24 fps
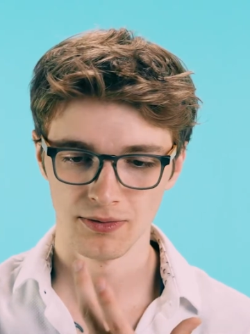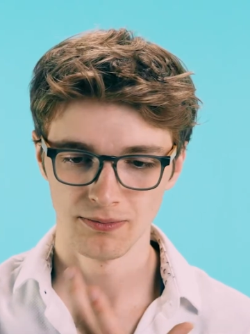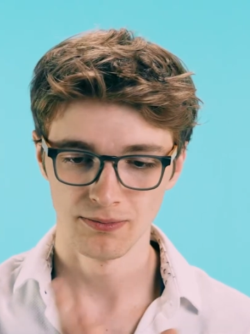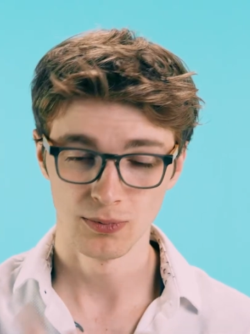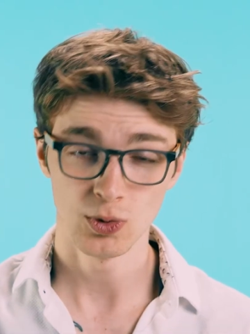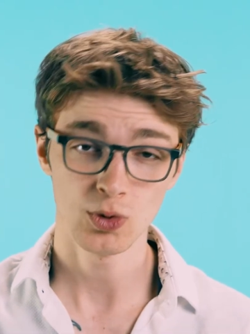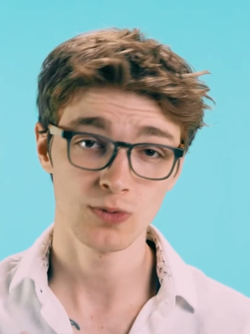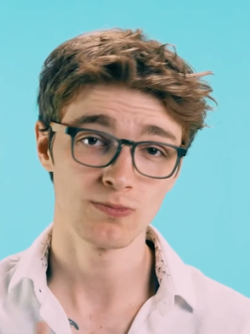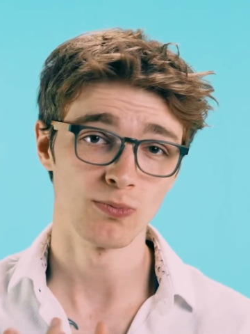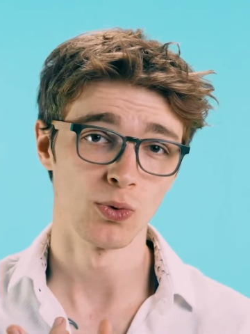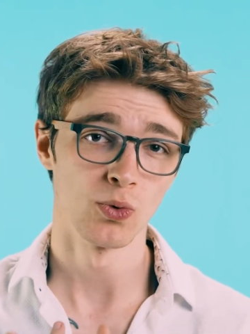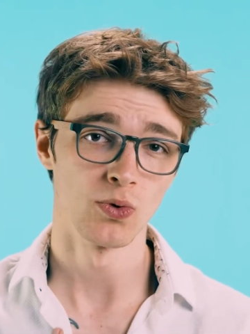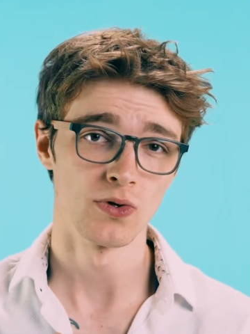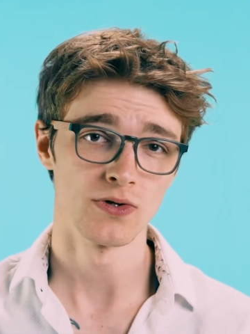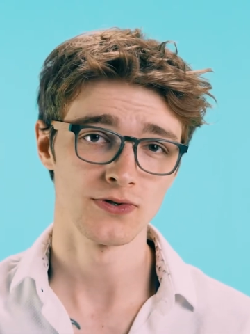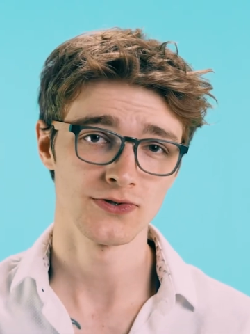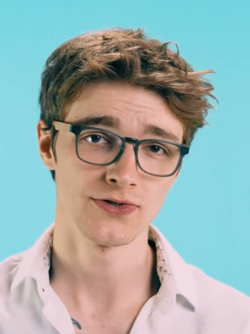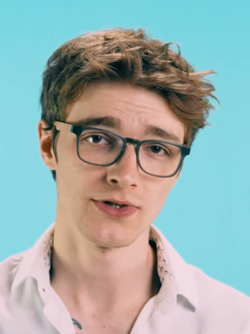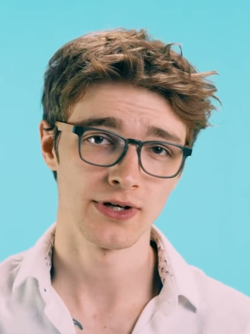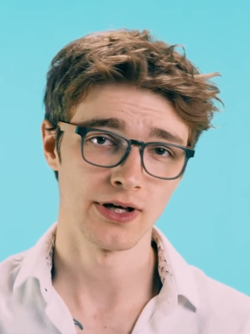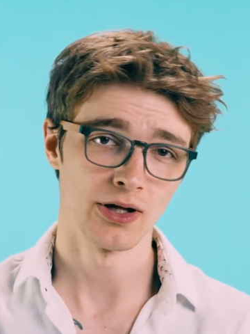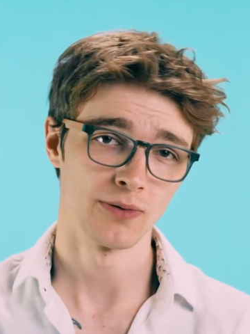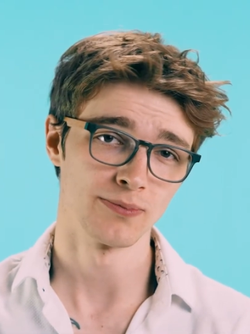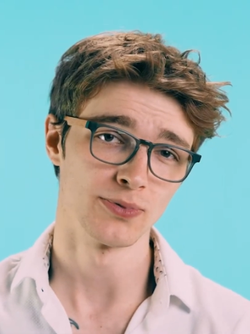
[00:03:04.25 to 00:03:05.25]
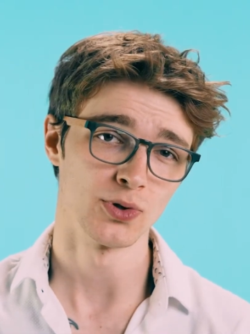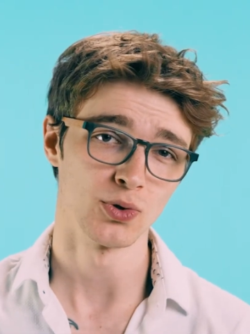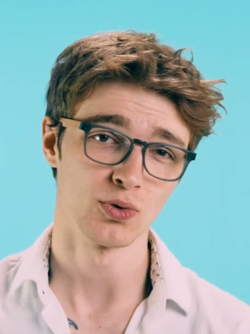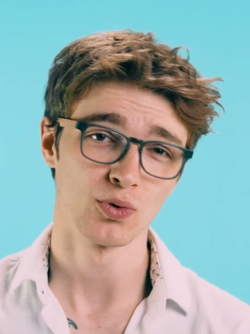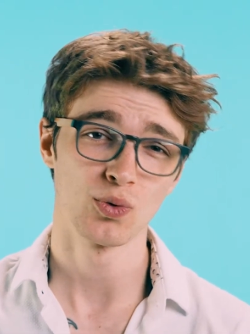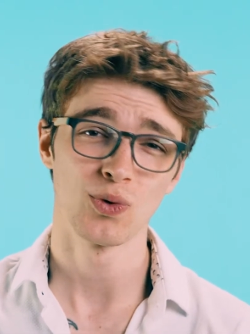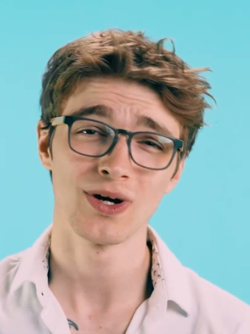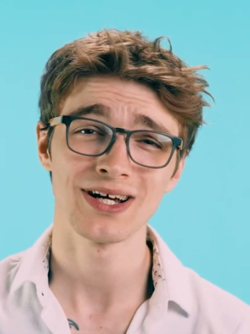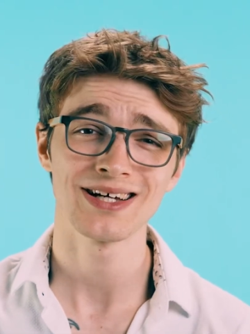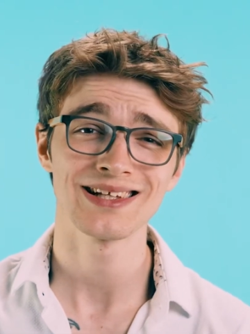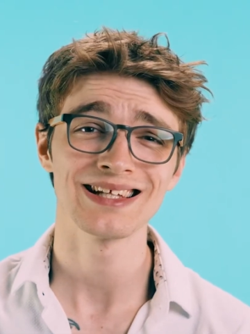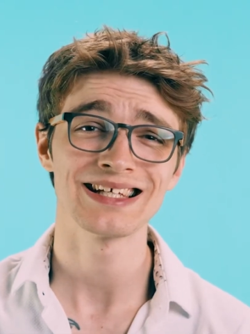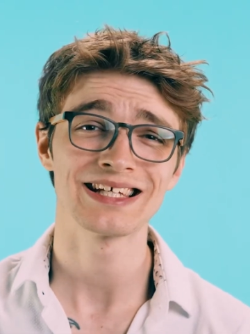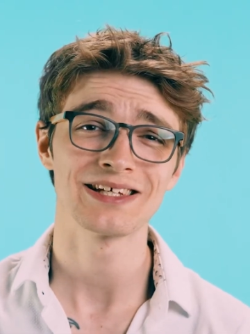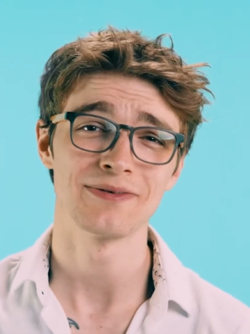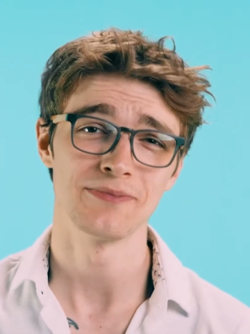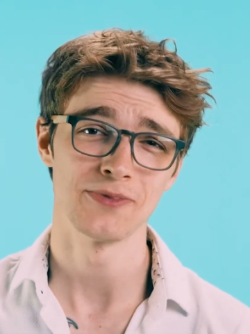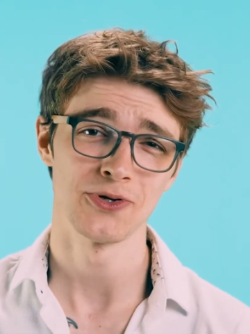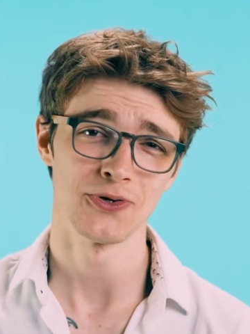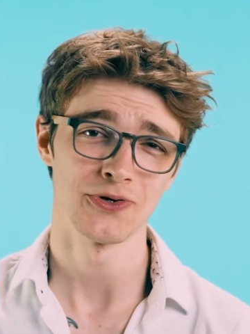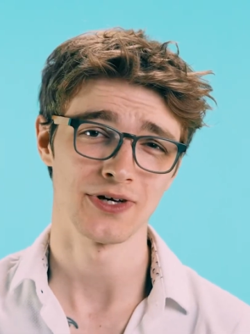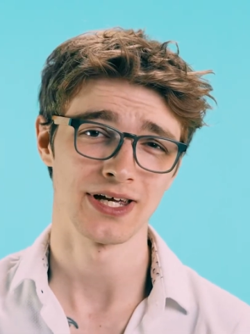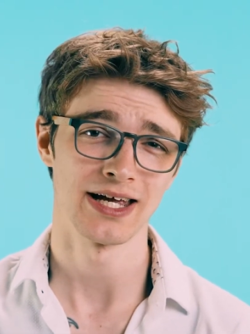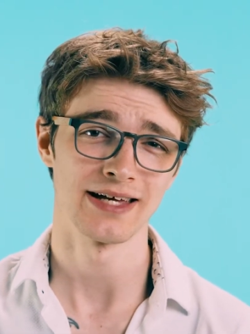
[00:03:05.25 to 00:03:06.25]
Mood boards help you quickly
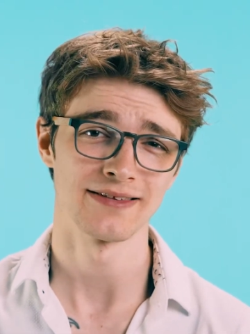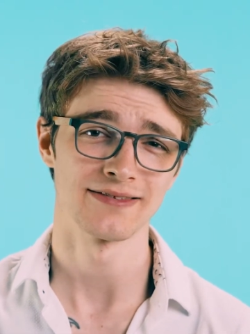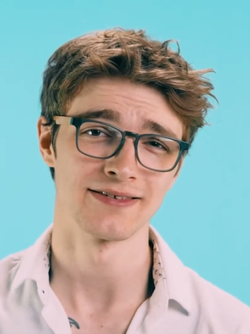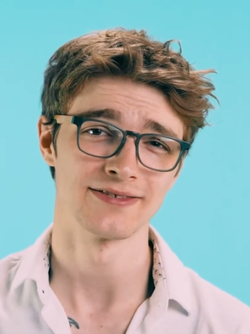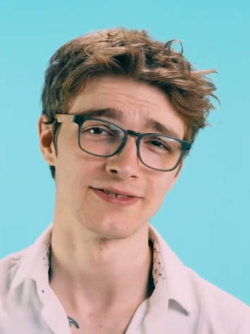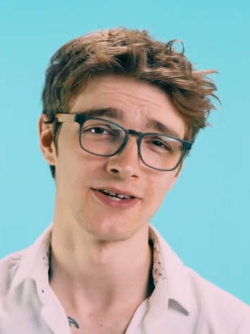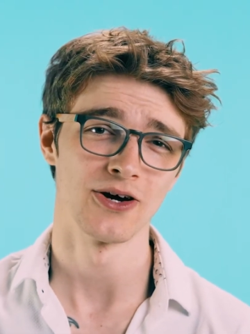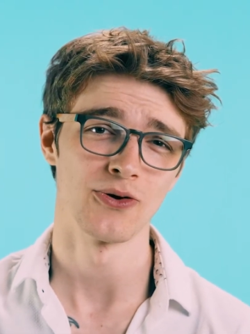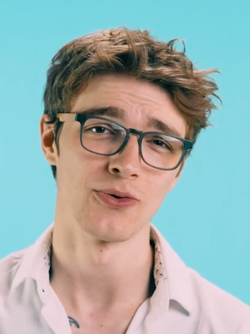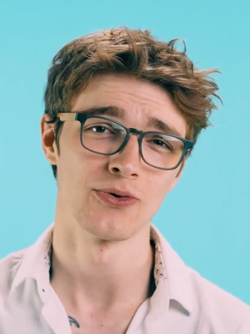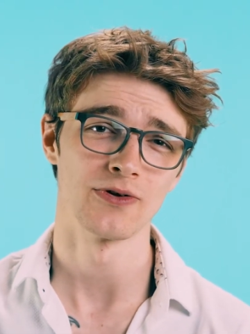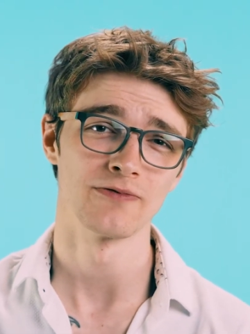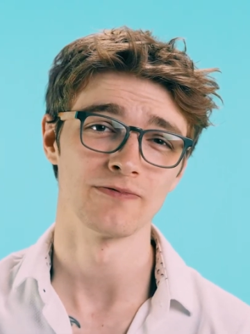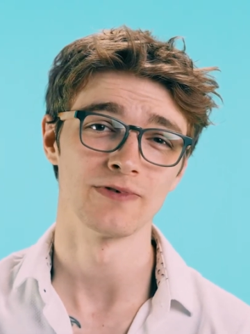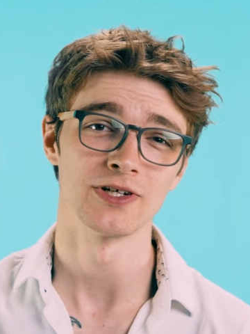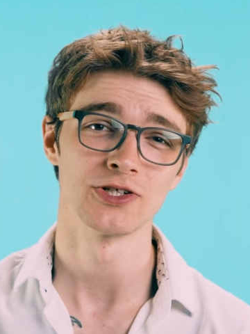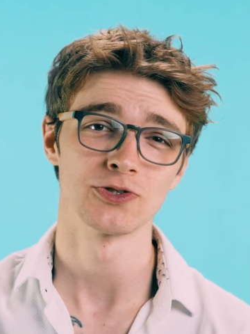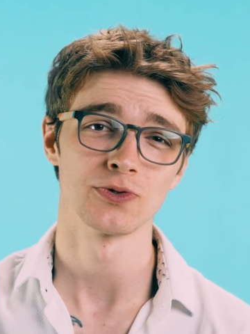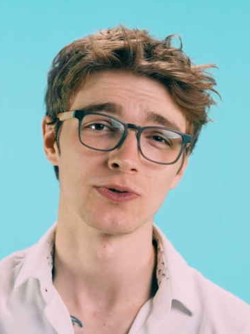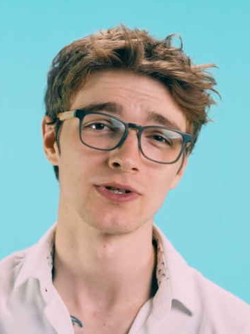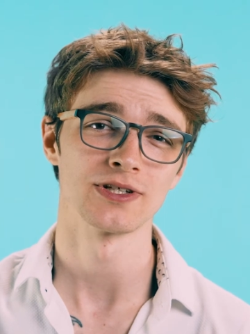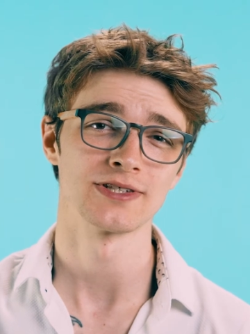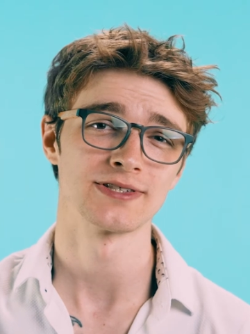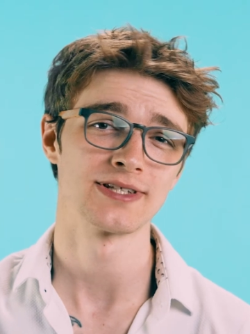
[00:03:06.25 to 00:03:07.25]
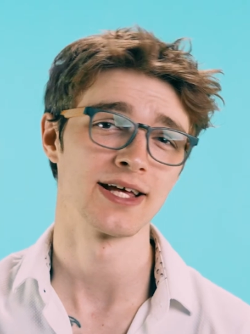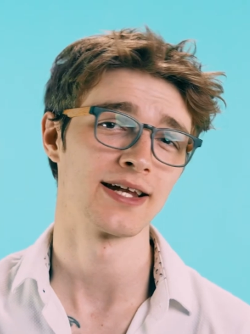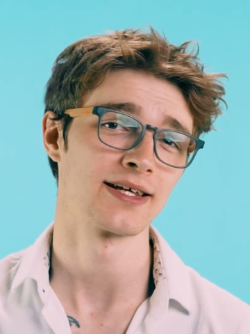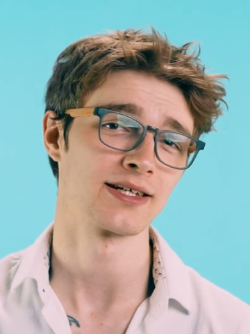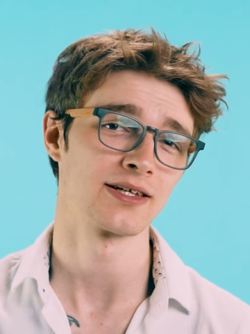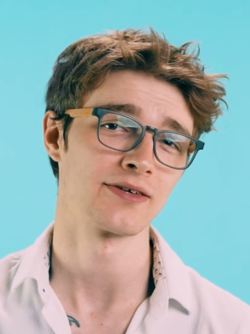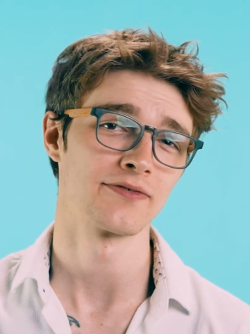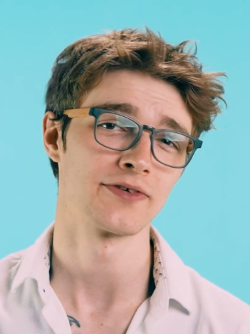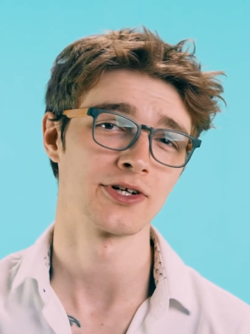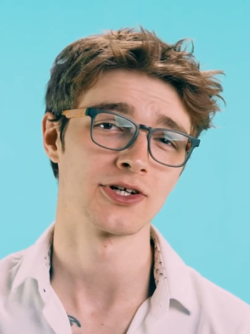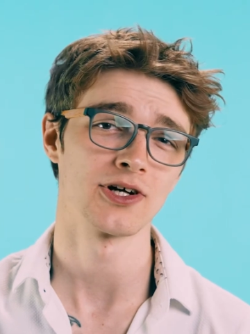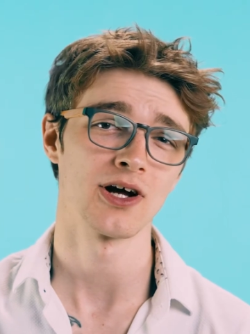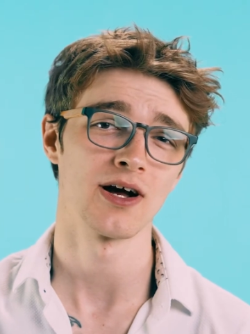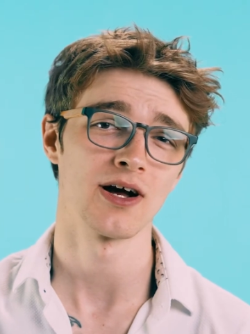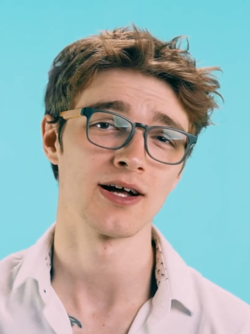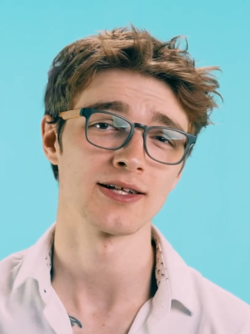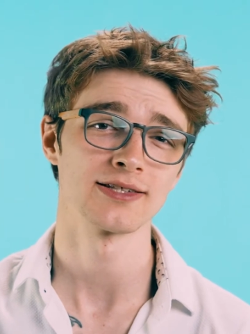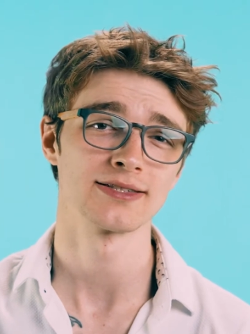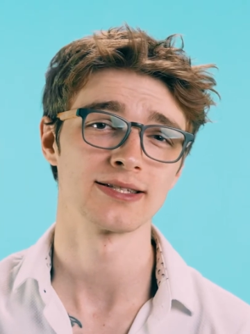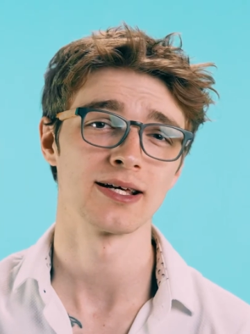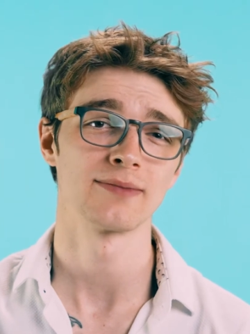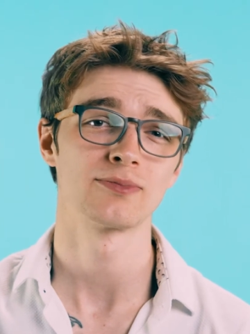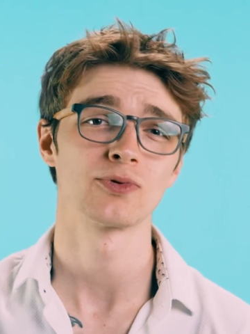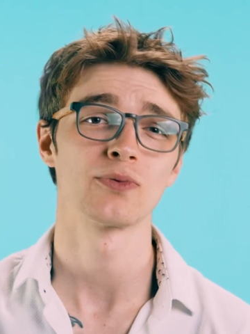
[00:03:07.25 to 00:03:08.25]
communicate the tone and visual aesthetic of your
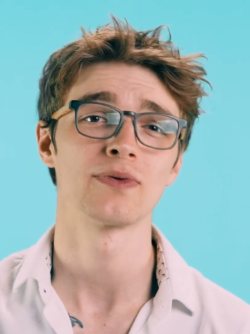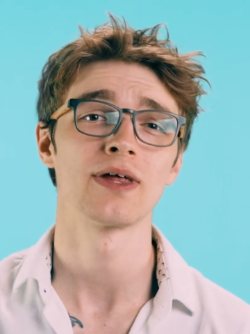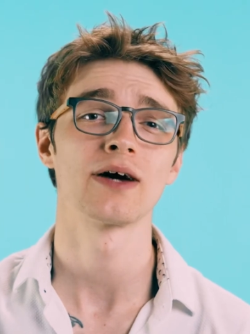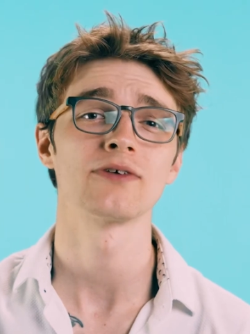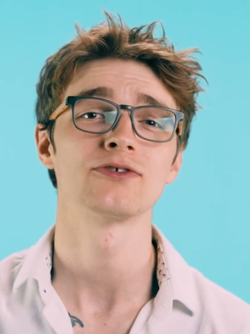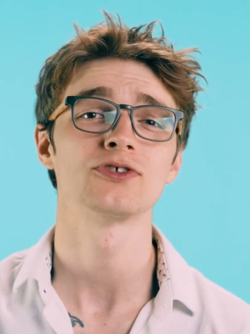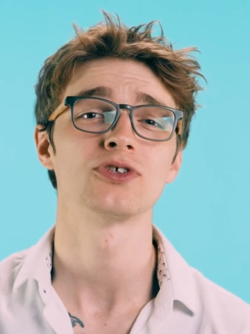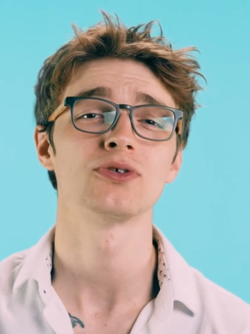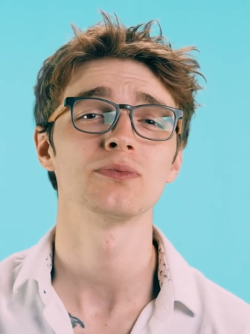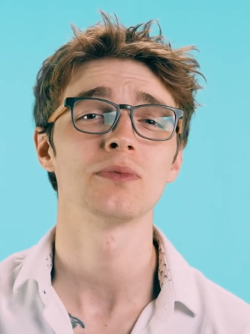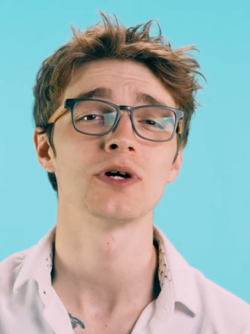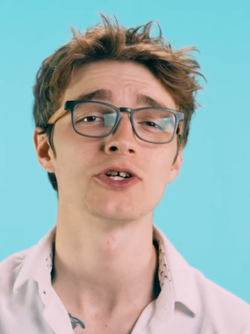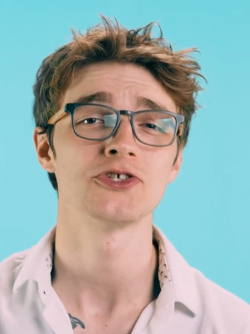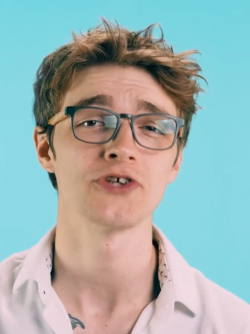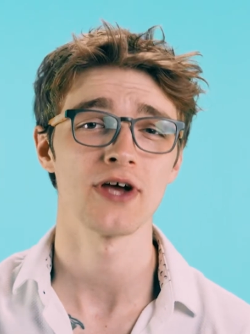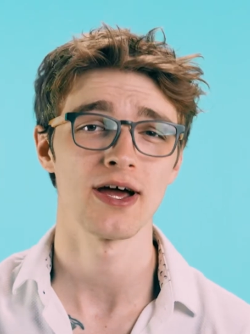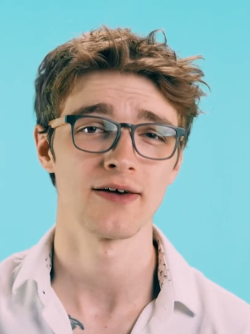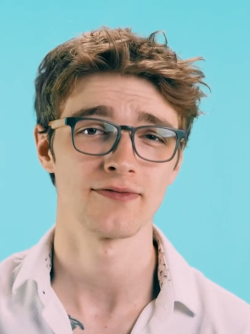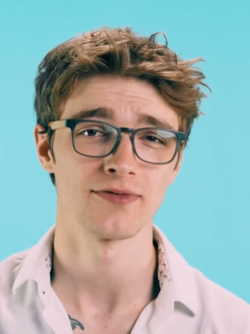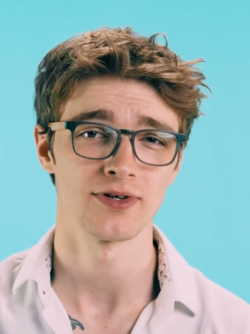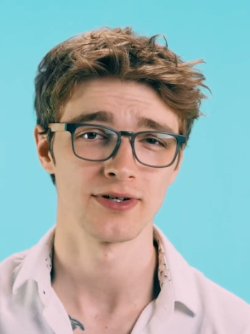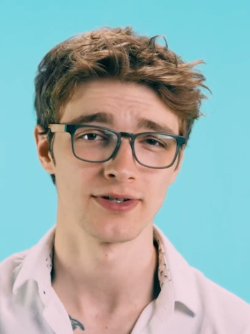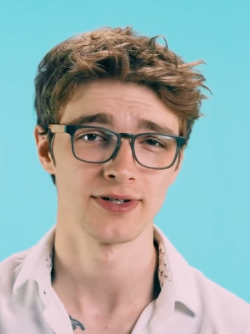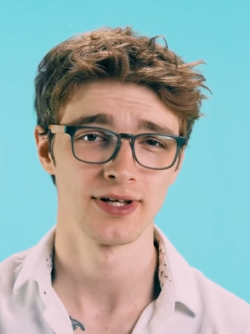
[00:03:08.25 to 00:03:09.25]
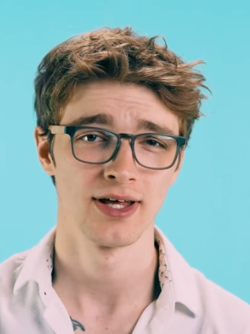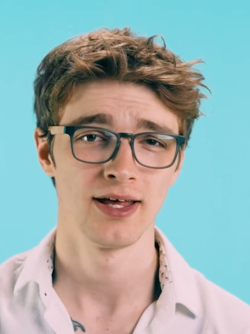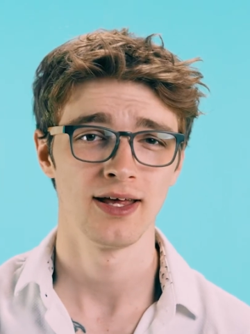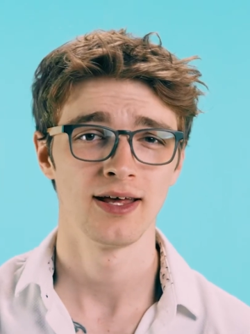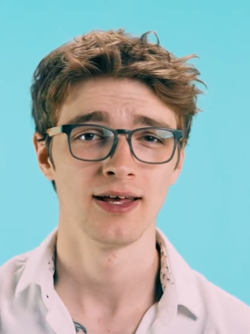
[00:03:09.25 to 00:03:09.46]
concept without too much effort,